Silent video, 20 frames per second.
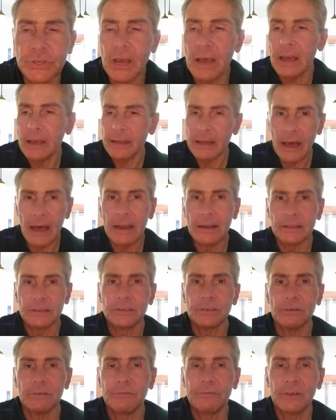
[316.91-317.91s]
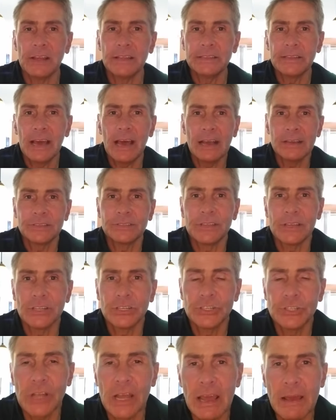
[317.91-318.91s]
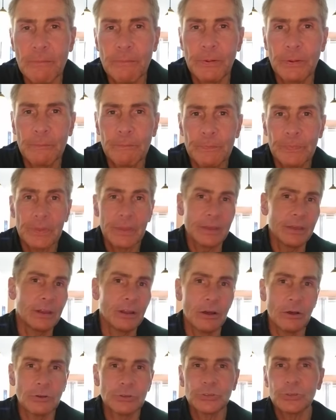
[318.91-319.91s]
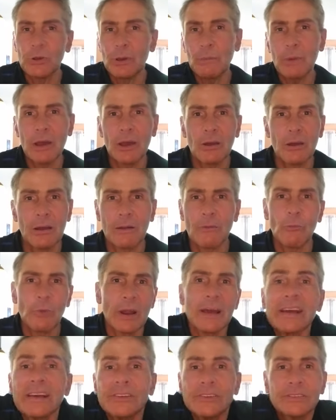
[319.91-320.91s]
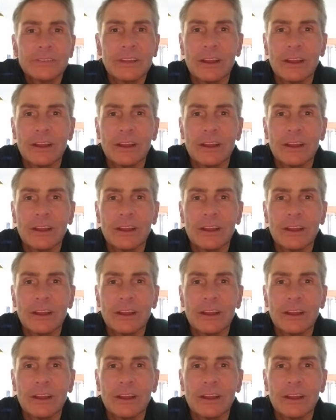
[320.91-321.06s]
I got into fantastic shape, you know, so am I what I can see.